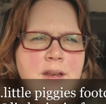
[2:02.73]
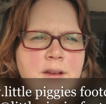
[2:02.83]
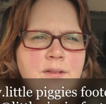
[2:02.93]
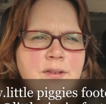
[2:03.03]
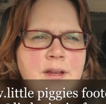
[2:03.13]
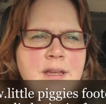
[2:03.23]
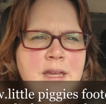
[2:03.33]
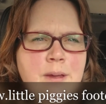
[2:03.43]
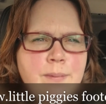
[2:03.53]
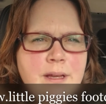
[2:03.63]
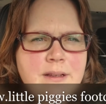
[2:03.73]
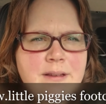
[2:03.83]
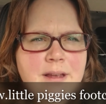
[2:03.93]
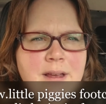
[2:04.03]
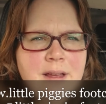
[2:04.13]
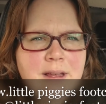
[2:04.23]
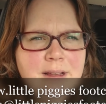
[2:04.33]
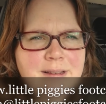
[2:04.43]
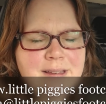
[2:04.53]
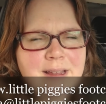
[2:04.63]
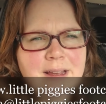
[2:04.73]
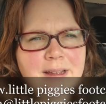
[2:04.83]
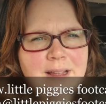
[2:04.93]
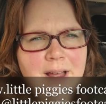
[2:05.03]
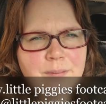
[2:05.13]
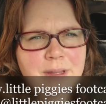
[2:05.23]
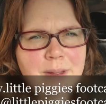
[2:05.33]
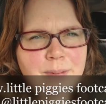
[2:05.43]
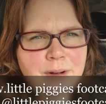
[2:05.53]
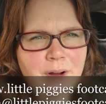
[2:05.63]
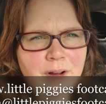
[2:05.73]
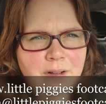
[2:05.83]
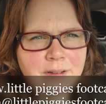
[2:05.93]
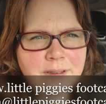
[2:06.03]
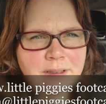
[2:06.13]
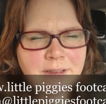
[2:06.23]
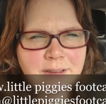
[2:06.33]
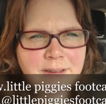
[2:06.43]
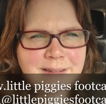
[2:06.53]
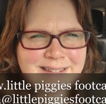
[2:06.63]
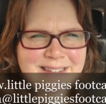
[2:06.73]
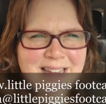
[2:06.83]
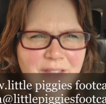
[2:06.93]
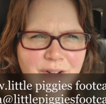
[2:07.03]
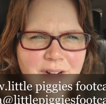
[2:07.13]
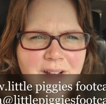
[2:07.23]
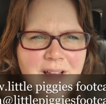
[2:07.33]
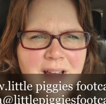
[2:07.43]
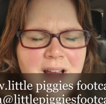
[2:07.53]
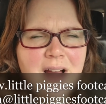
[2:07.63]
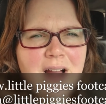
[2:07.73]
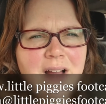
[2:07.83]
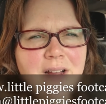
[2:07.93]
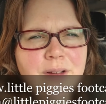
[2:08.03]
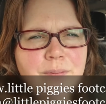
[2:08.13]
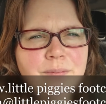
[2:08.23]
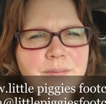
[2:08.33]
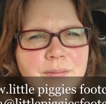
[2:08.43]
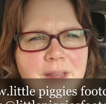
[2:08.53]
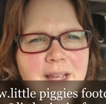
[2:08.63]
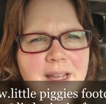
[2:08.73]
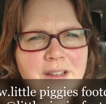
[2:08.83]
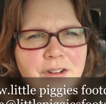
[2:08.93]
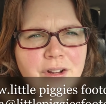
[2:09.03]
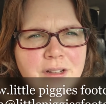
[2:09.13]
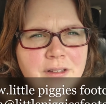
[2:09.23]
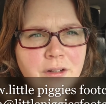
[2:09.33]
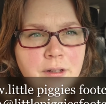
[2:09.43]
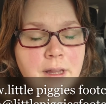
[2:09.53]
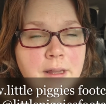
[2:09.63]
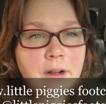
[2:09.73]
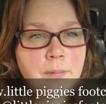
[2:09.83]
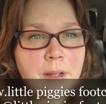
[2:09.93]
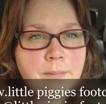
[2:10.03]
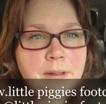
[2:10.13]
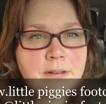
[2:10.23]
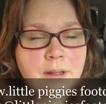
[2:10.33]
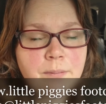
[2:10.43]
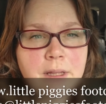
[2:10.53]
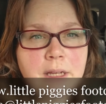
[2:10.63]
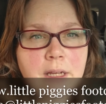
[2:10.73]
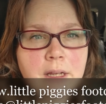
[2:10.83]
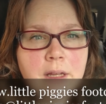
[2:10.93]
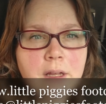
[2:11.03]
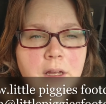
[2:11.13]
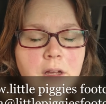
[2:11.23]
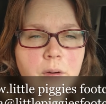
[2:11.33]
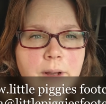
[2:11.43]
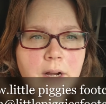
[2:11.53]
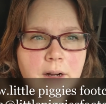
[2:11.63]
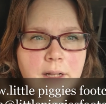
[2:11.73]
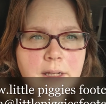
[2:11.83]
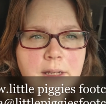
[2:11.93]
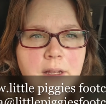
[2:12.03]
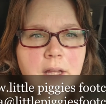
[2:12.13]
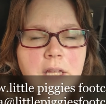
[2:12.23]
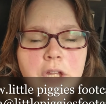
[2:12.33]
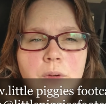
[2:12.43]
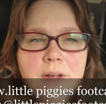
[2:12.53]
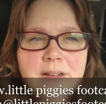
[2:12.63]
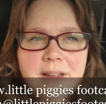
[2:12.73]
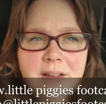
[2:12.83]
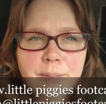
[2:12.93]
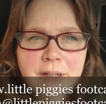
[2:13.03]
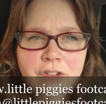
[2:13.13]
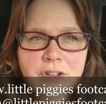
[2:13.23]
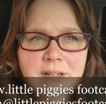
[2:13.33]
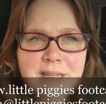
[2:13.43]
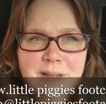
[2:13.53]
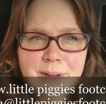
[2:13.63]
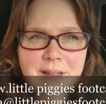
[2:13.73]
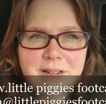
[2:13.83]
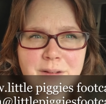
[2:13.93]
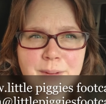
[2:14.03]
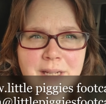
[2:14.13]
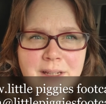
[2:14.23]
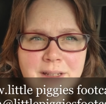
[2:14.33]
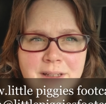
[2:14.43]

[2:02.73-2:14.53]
of keep it to um, keep it all together um, and you're concerned that there might be something going on, you can take a picture and email it to me.